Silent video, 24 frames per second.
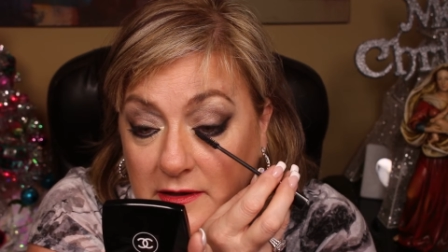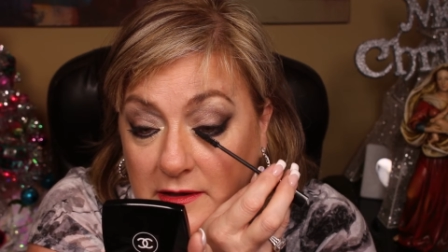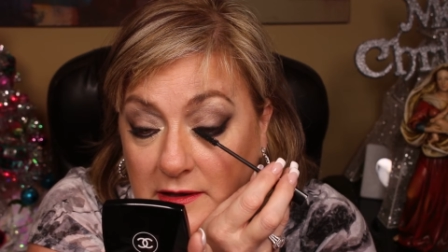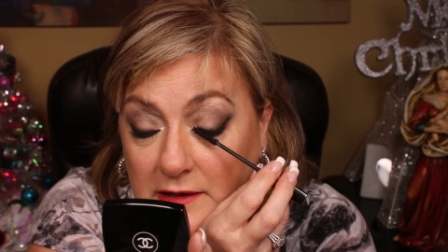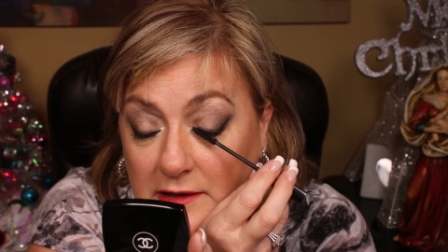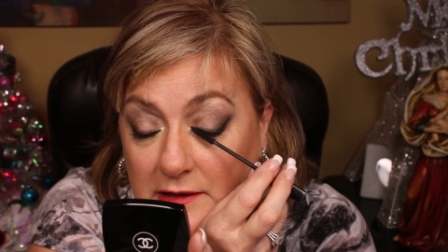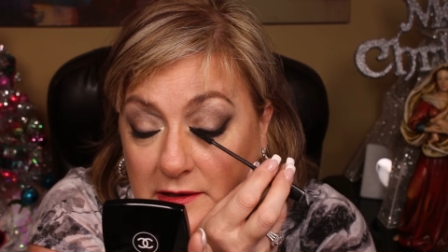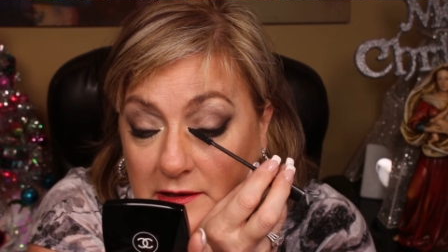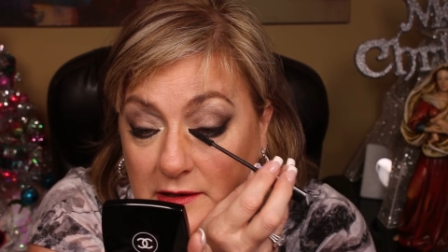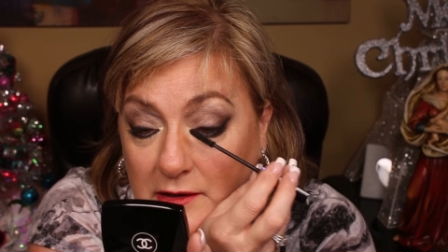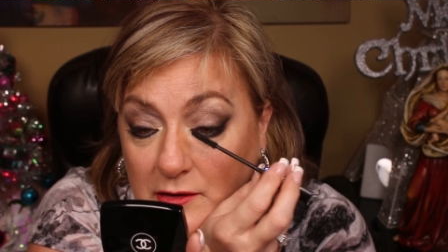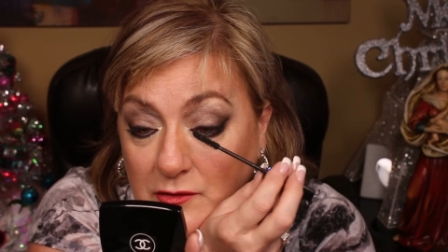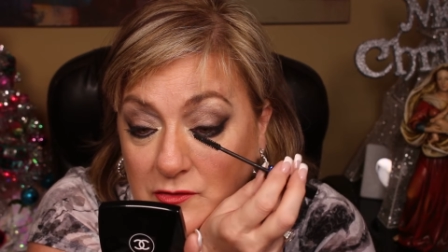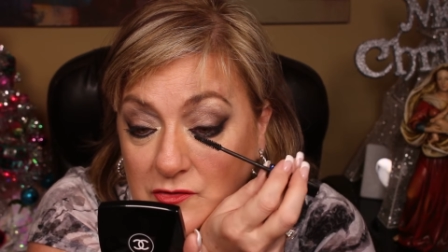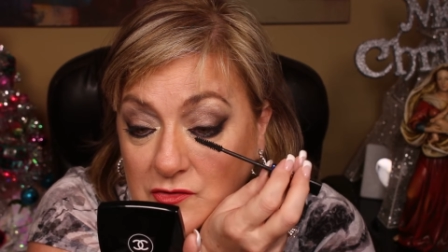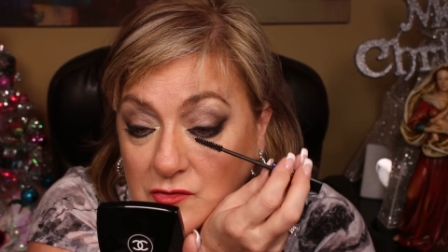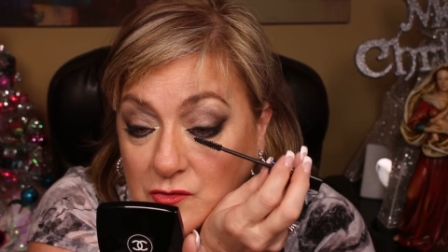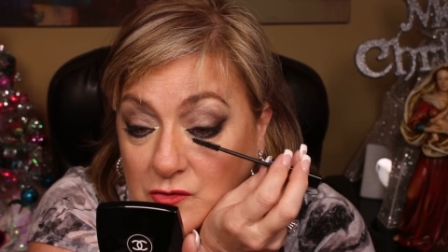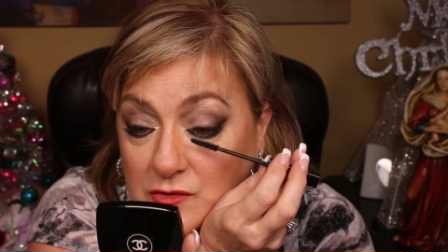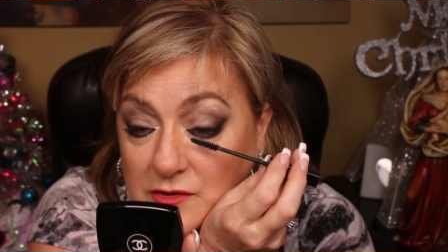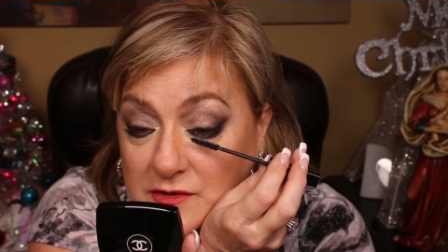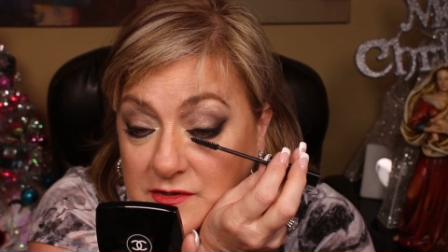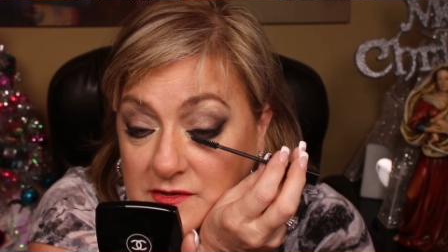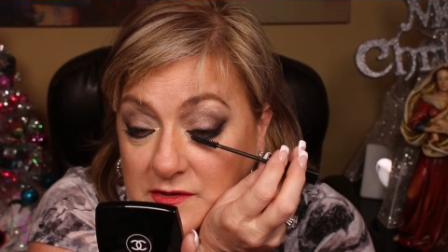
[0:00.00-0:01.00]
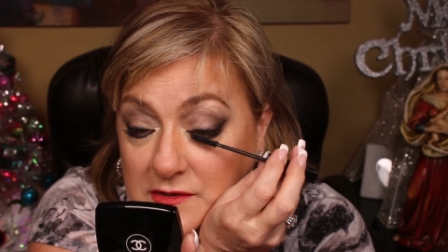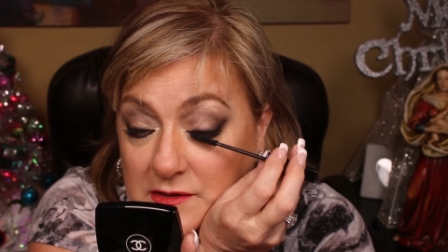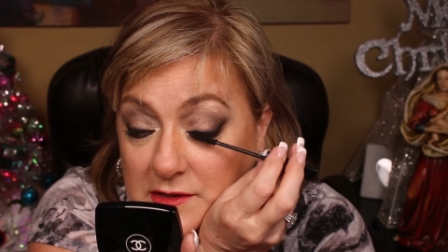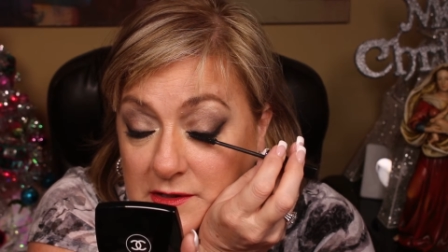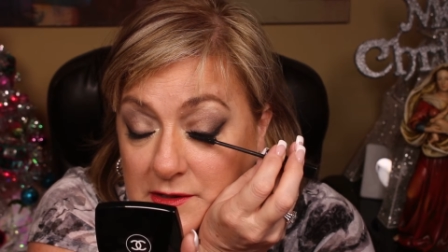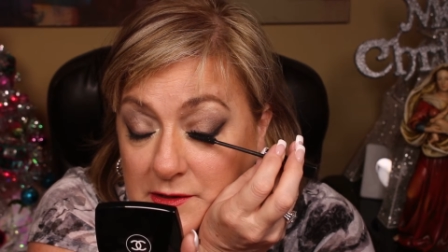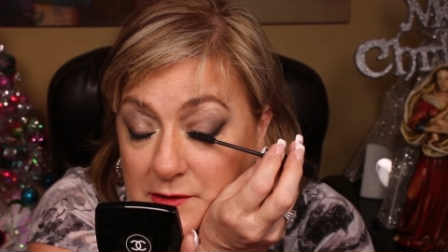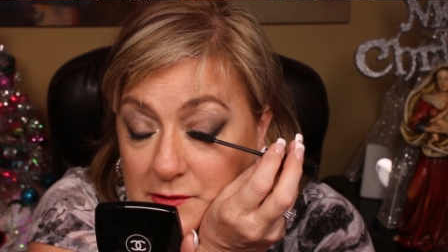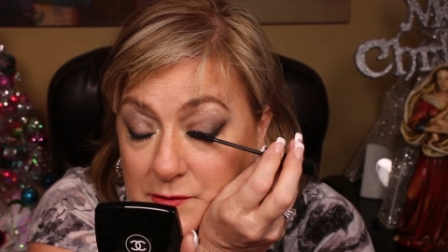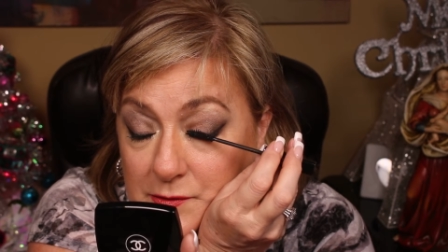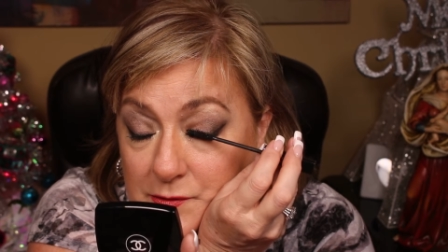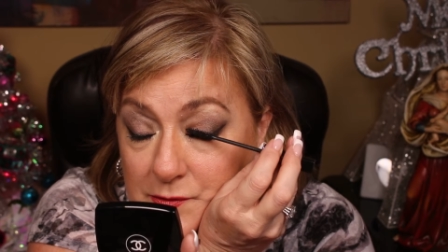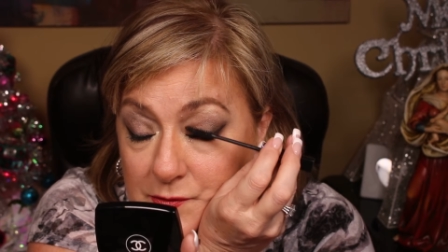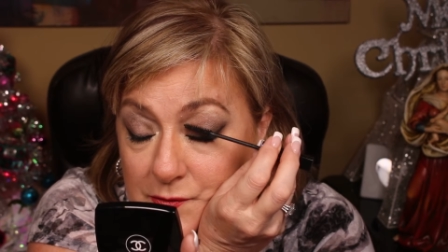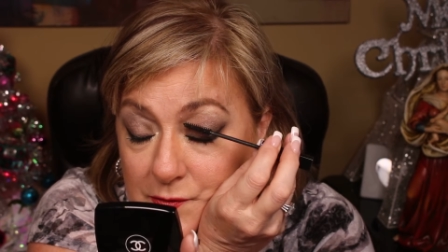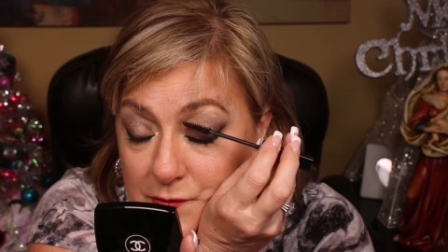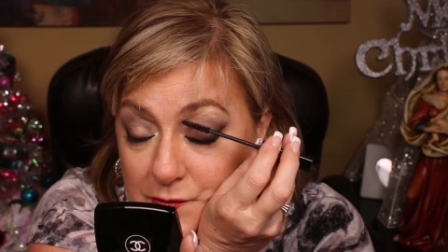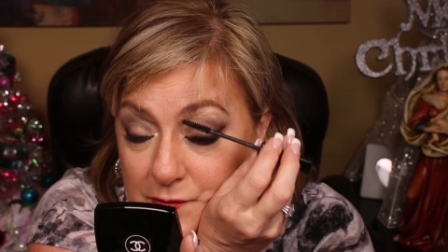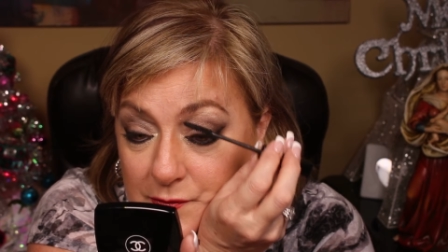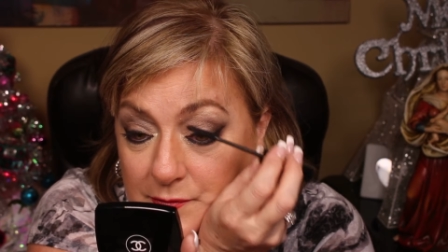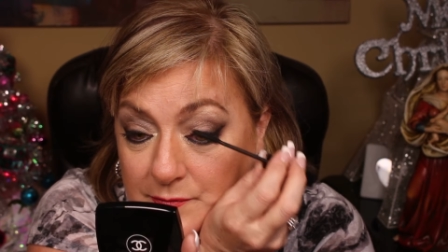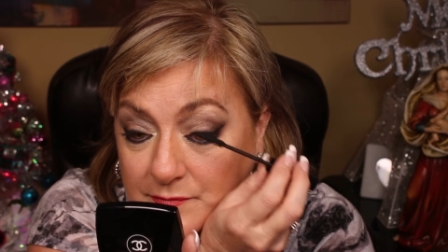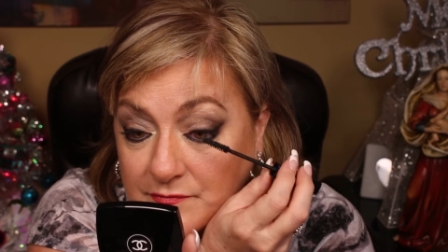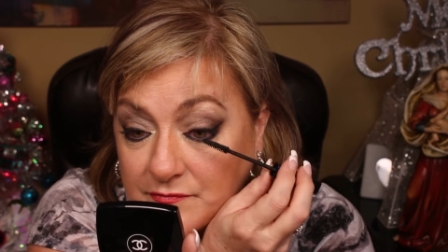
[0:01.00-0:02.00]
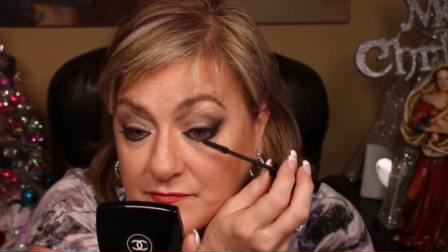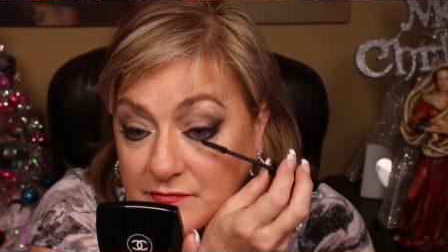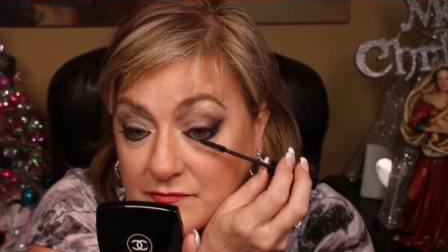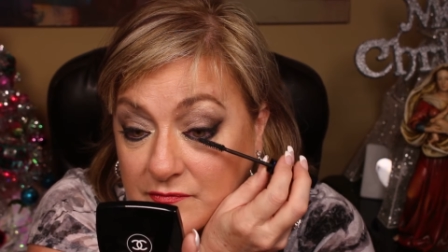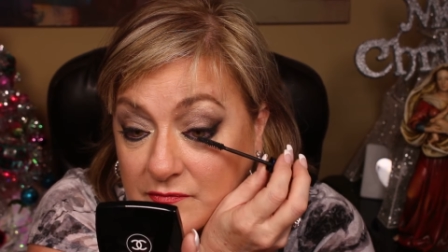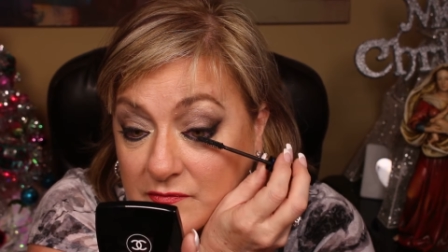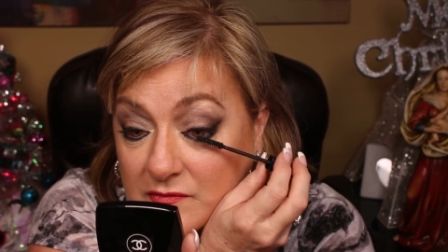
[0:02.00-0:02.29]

I go towards the nose.